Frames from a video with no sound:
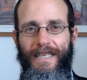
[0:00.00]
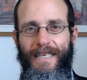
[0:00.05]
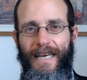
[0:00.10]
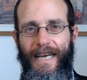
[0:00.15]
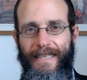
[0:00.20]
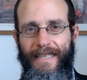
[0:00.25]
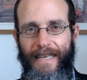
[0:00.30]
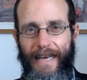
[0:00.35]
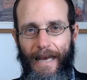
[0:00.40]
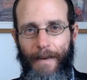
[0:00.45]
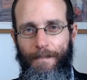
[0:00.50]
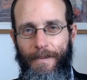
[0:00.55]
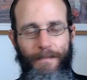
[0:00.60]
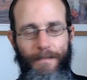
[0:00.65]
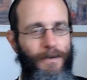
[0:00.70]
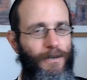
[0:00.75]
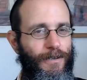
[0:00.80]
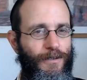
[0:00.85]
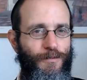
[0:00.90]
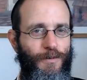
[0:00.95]
and happy
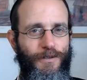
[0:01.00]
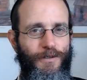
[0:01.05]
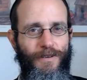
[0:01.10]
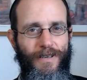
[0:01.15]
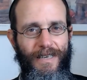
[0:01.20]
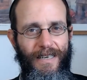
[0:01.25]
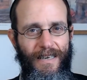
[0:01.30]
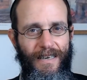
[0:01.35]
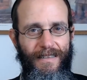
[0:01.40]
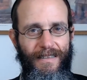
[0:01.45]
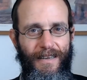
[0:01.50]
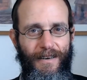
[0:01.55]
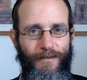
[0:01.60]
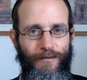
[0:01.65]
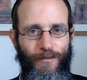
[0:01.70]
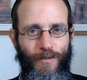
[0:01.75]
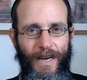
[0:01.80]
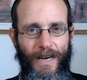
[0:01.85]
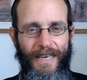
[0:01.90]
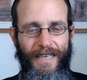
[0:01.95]
because we're drinking a lot
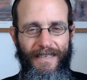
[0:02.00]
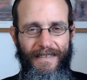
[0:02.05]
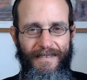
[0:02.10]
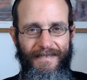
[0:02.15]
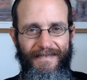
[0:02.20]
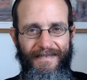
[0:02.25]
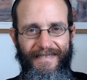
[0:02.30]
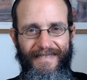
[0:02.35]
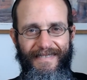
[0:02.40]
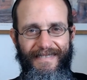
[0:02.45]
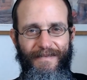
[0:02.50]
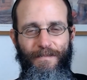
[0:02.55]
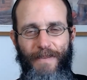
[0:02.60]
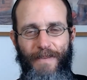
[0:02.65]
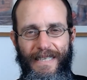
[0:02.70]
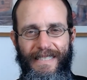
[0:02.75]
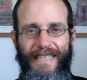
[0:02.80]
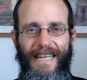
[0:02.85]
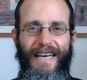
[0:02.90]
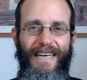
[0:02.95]
of wine.
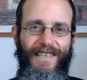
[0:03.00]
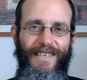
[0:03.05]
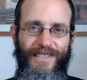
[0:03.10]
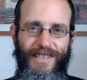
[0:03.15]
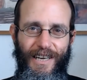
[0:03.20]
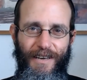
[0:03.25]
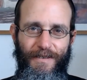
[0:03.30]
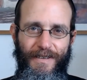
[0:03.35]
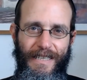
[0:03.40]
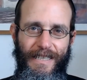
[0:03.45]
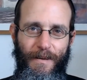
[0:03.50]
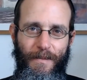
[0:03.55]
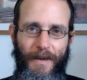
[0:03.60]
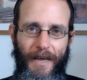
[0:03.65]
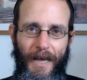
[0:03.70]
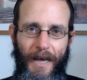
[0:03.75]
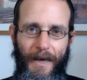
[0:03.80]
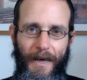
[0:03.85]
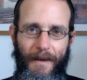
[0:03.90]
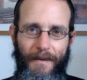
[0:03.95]
Pesach kasher v'sameach.